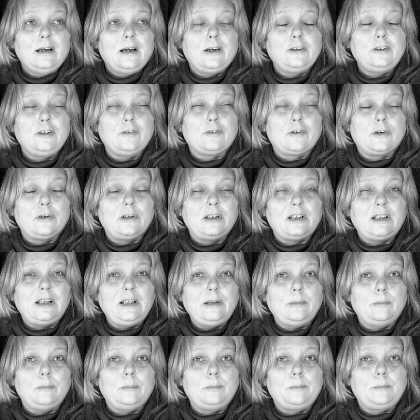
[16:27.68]
how you've got to
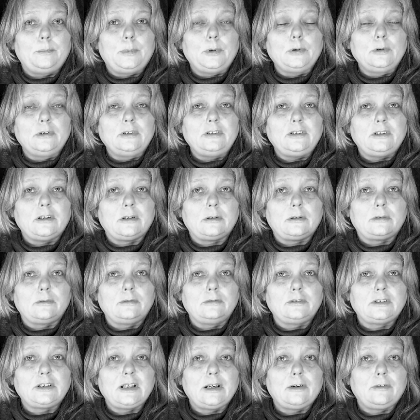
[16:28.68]
keep pulling
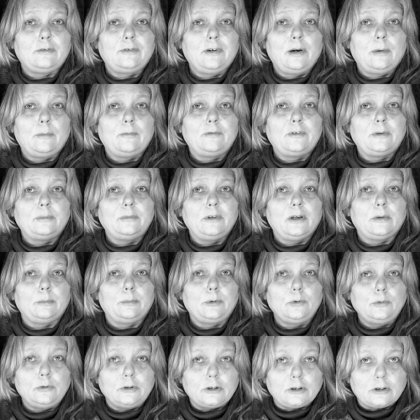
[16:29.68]
yourself up from your
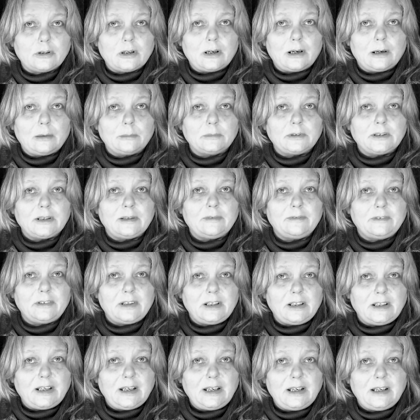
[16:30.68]
bootstraps
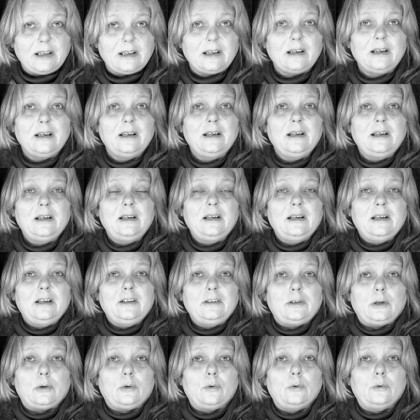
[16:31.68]
every day
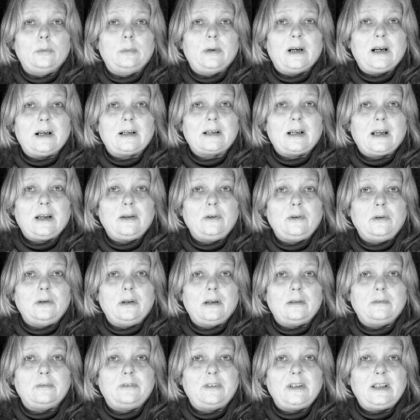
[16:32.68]
to go back out
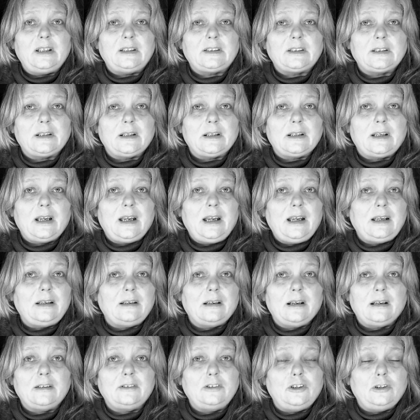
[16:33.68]
and face it
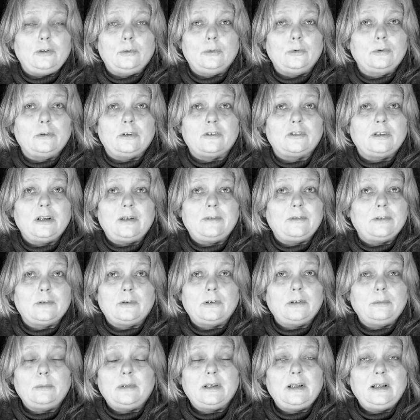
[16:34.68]
again. And you know there's never
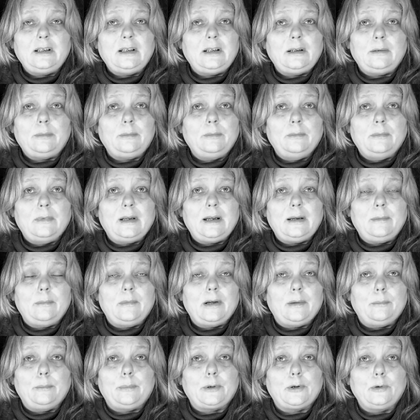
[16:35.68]
going to be any
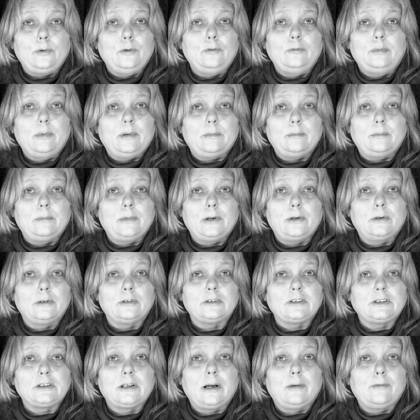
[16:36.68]
improvement,
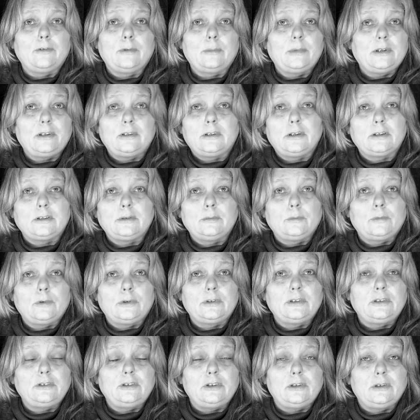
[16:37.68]
because government doesn't
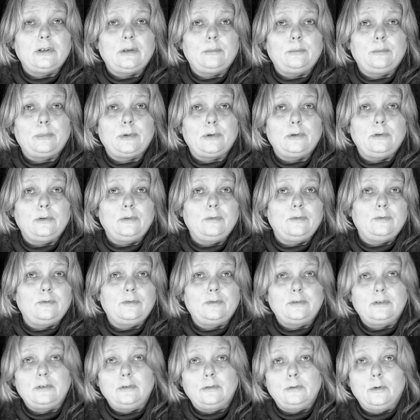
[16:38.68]
want you to improve,
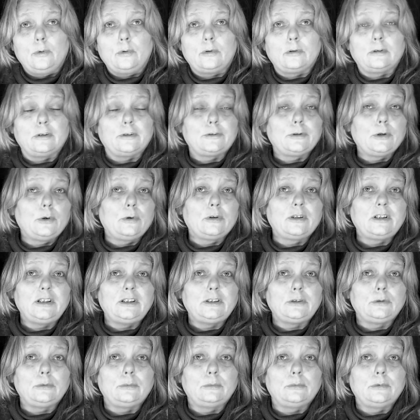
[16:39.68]
local
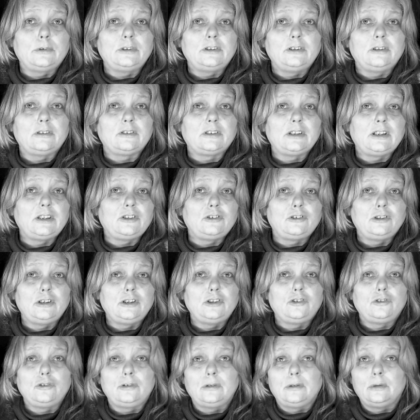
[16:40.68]
authorities don't want your
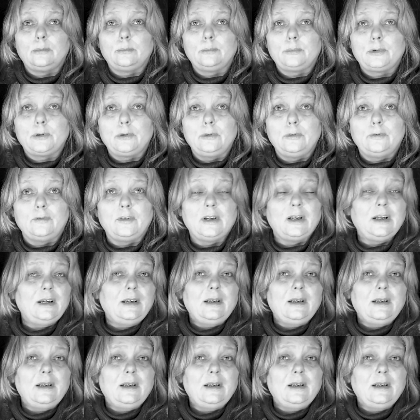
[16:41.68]
situation to improve,